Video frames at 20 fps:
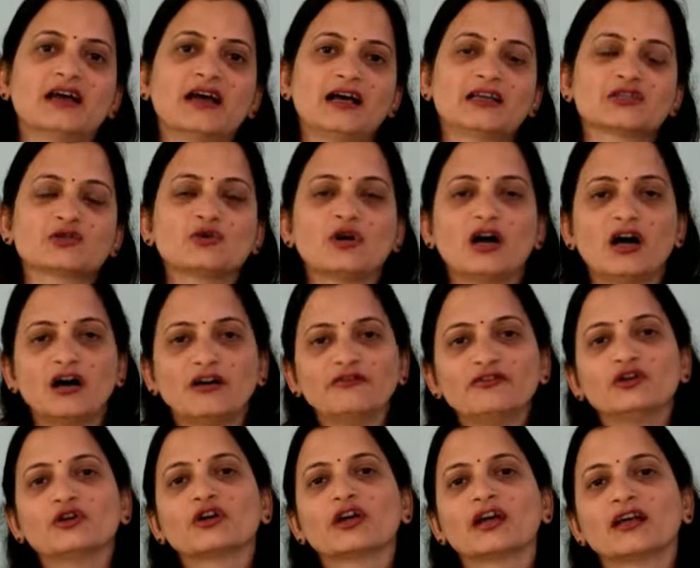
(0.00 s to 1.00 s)
as to how
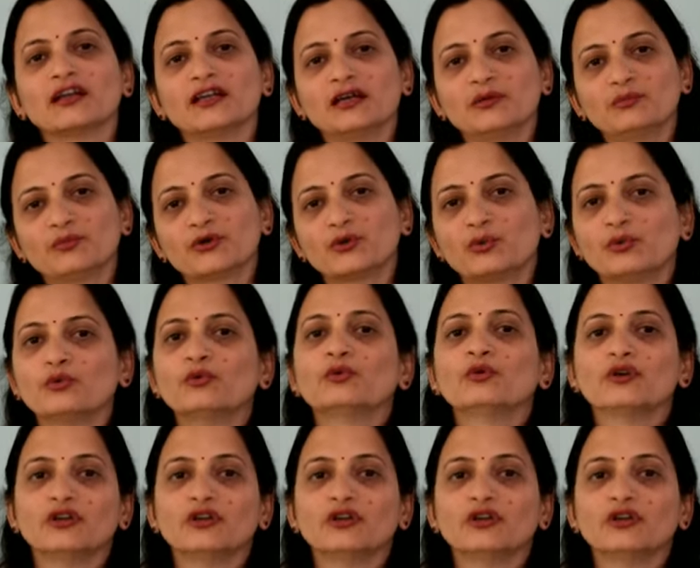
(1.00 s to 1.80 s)
you can improve